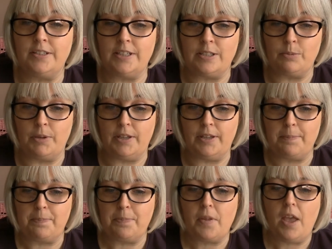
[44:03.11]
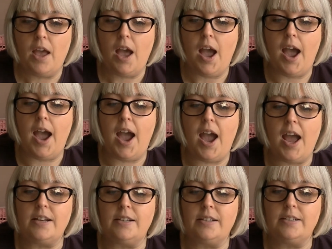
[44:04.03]
this week.
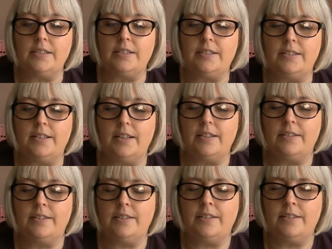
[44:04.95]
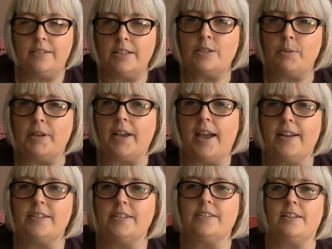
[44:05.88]
And this week I
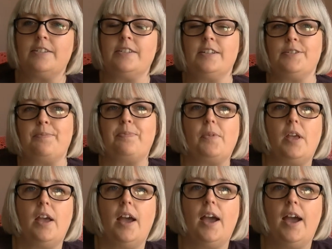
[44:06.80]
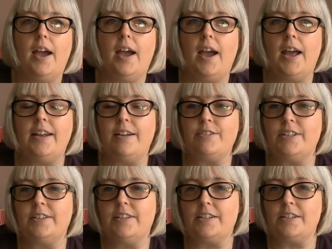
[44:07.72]
had it, that's it uh,
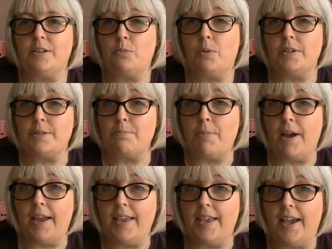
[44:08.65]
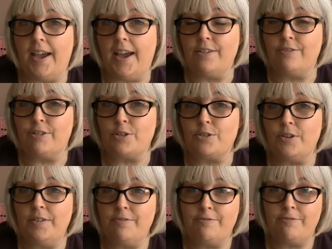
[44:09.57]
announcing that it was my
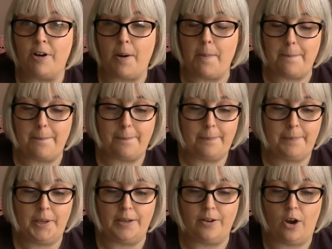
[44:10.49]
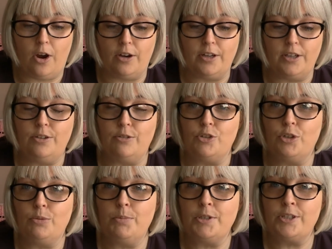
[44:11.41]
anniversary from being on
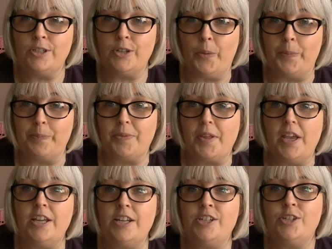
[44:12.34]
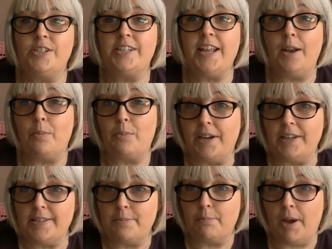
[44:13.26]
YouTube. So to
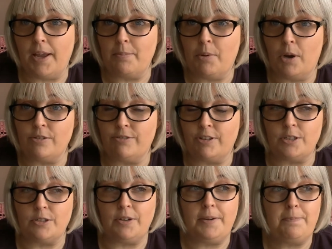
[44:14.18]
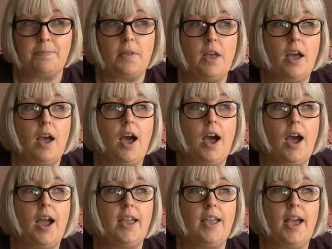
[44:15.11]
celebrate my podiversary,
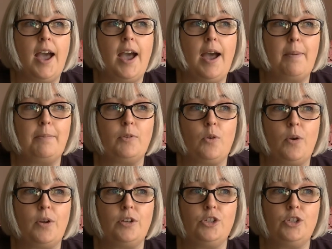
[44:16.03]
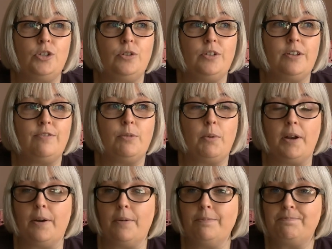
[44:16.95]
I am going to give the
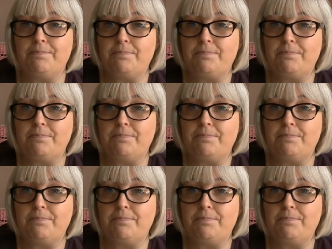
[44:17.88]
winner